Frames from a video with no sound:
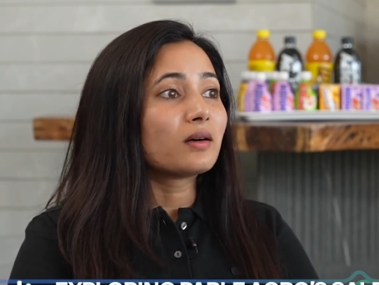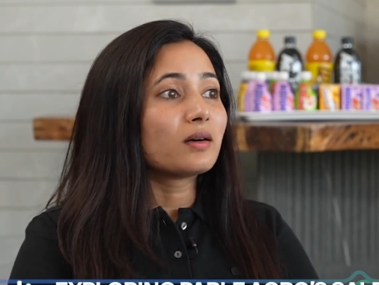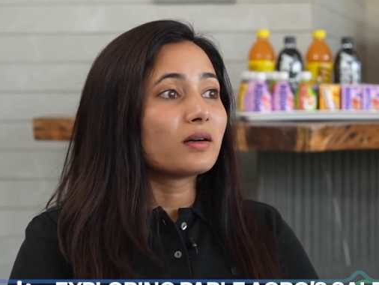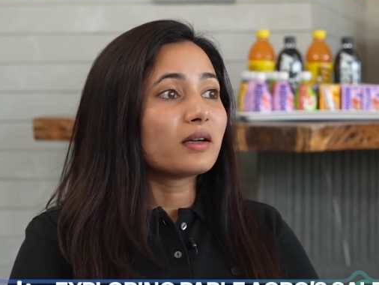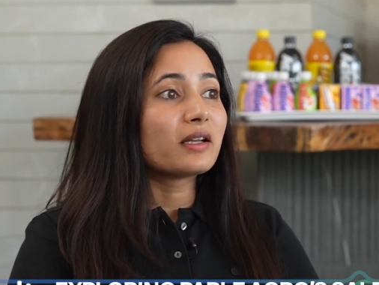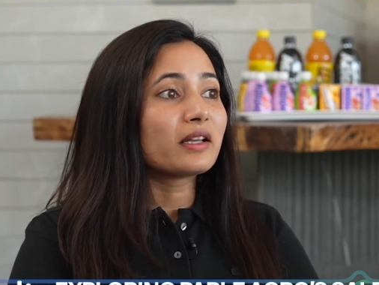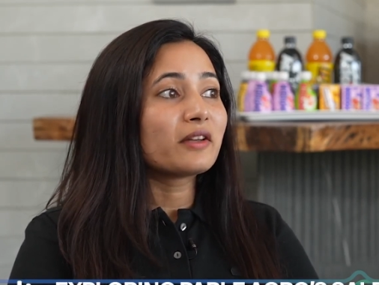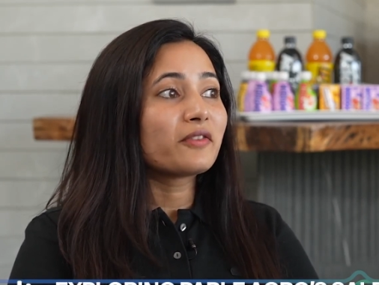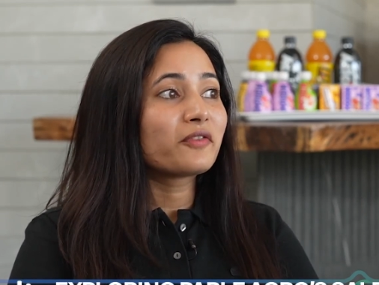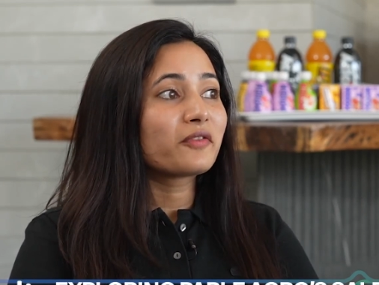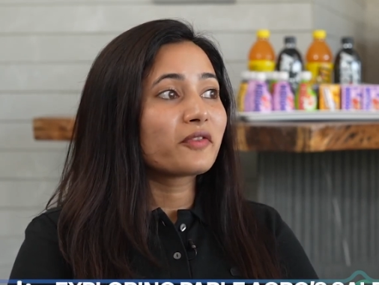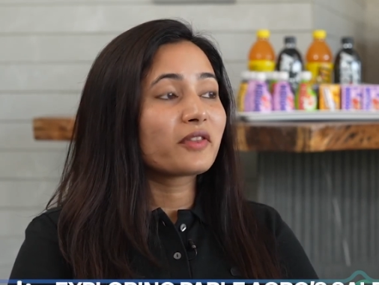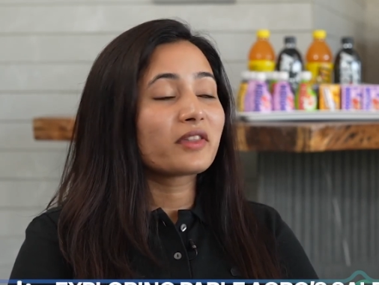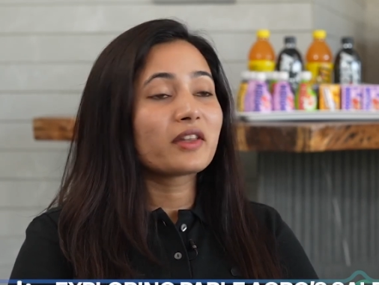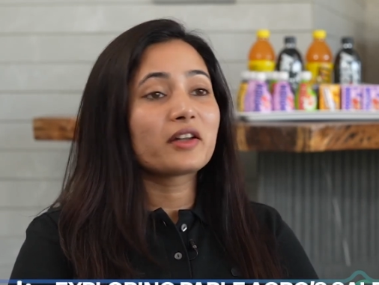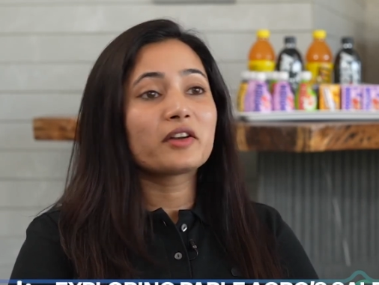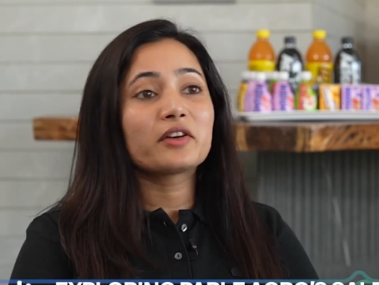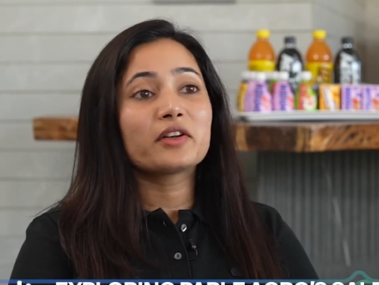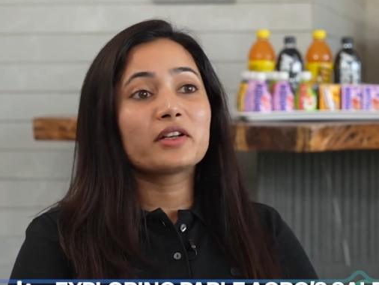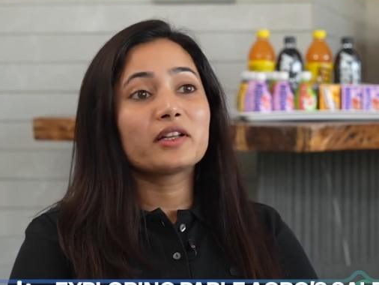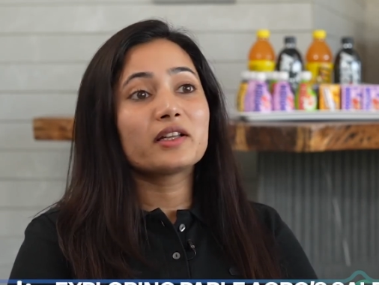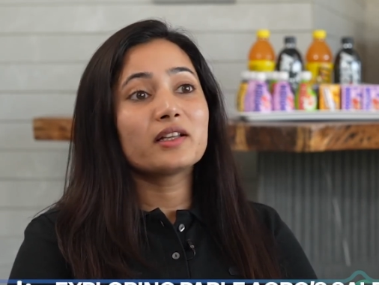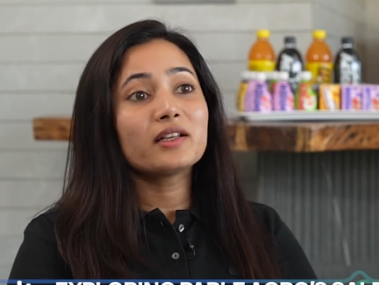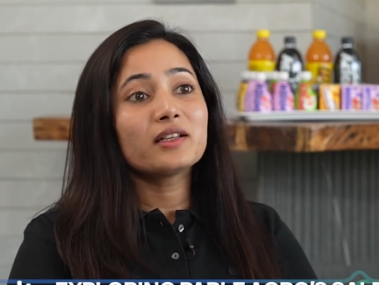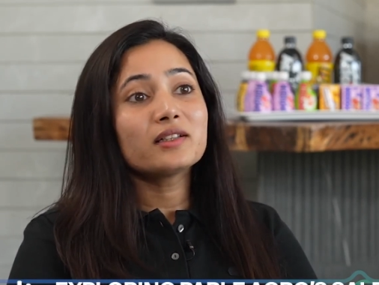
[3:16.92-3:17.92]
if there
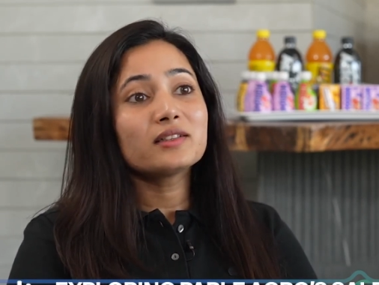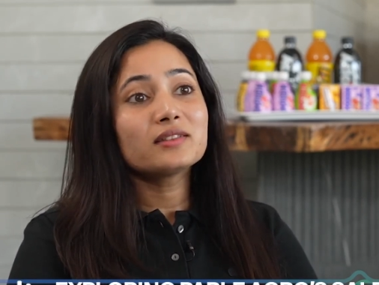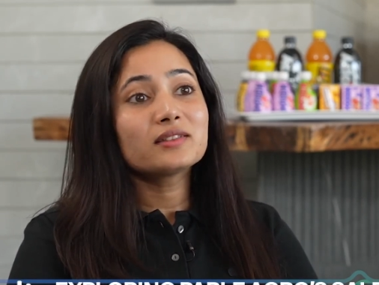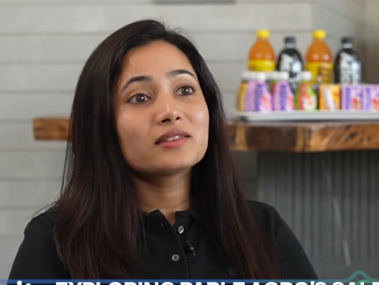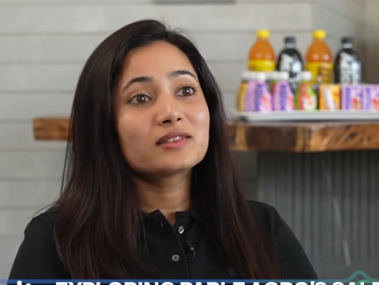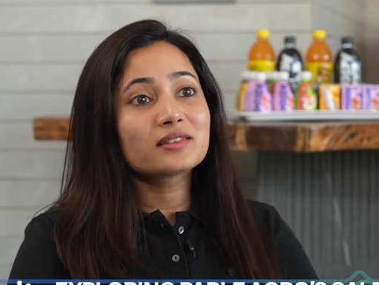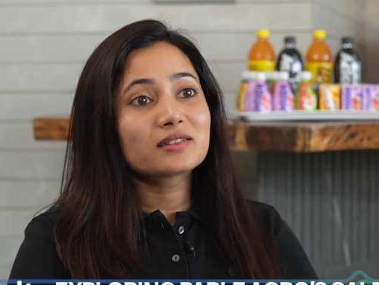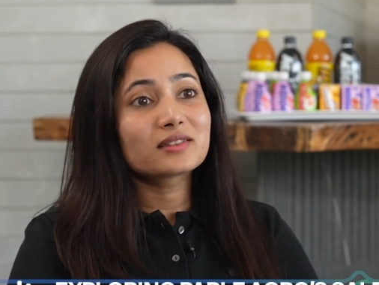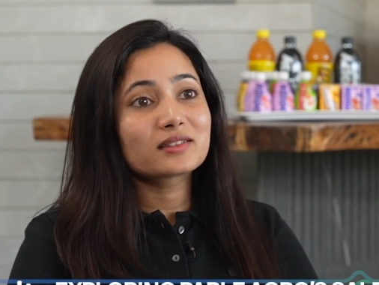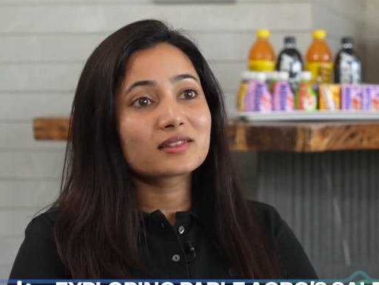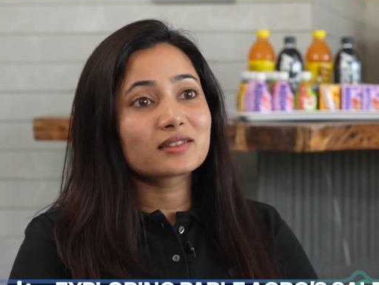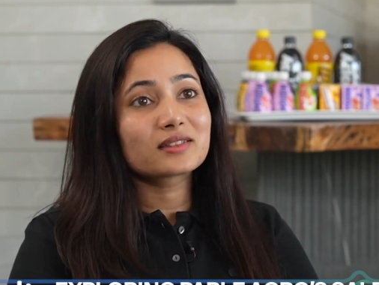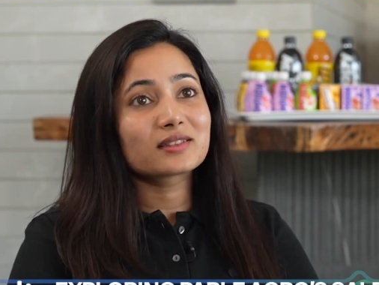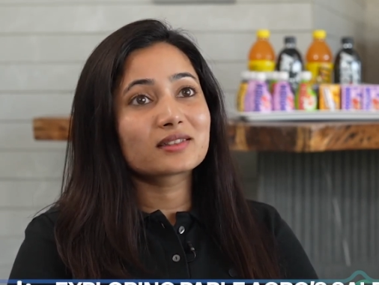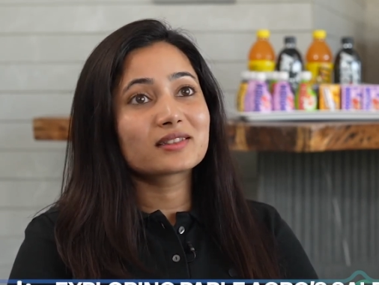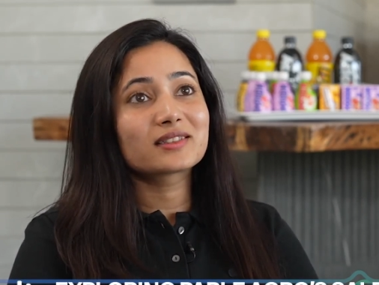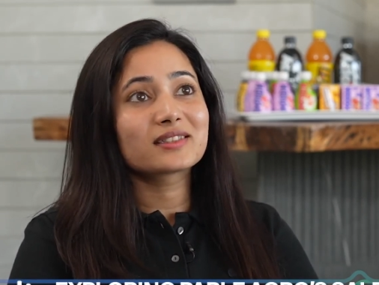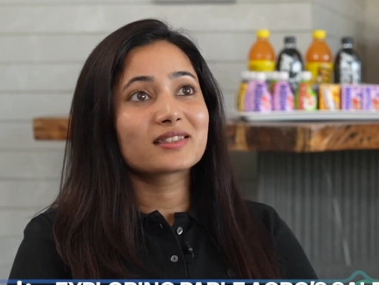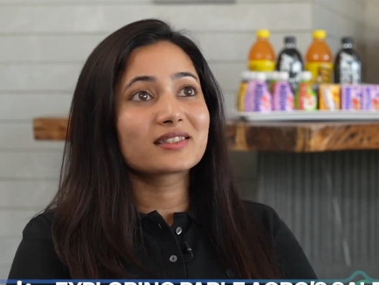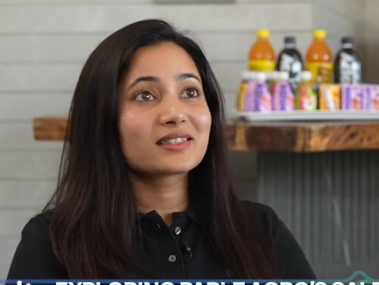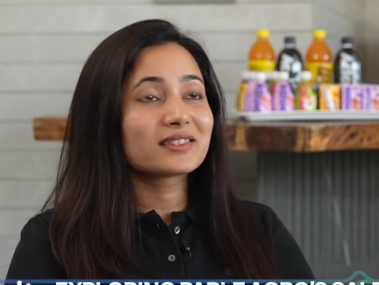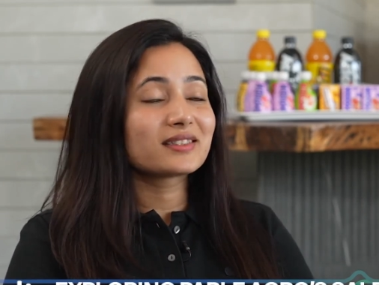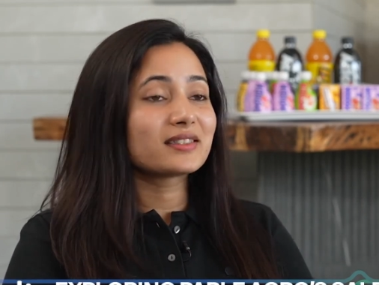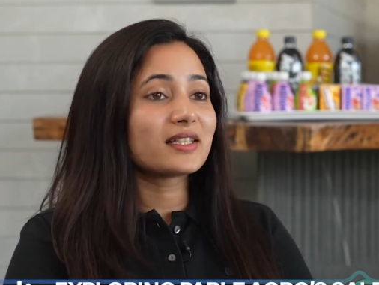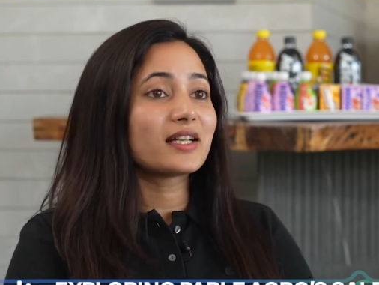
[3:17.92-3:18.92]
is
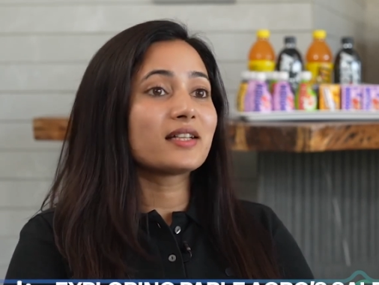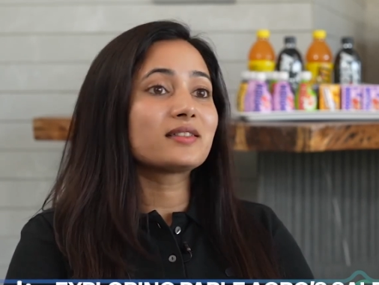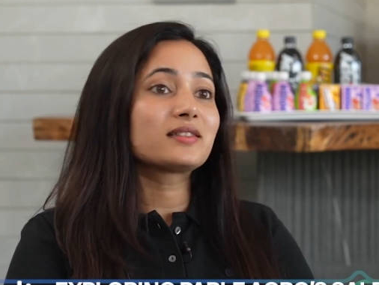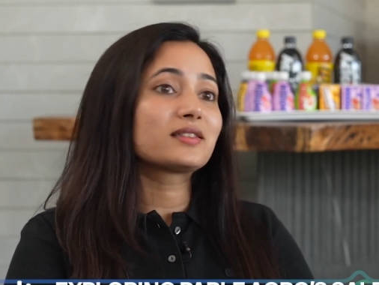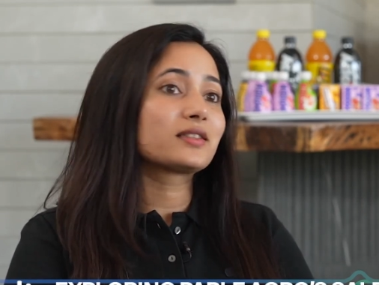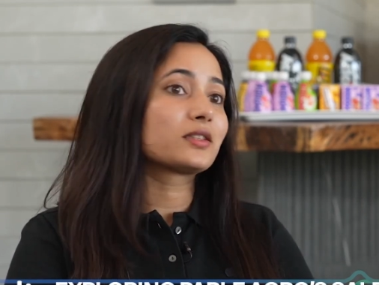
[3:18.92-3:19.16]
success,